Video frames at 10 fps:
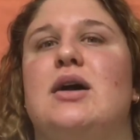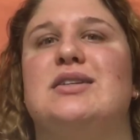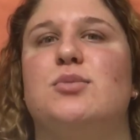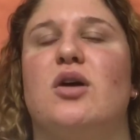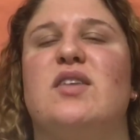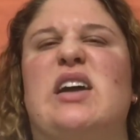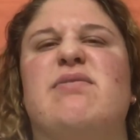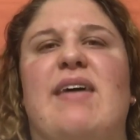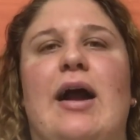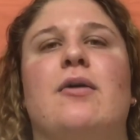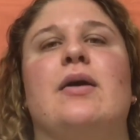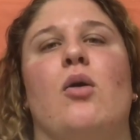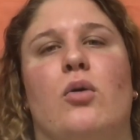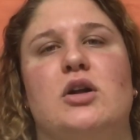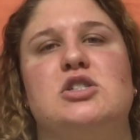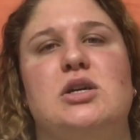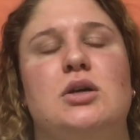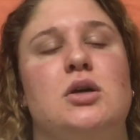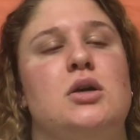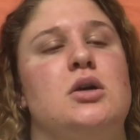It's more of like a fiery orangey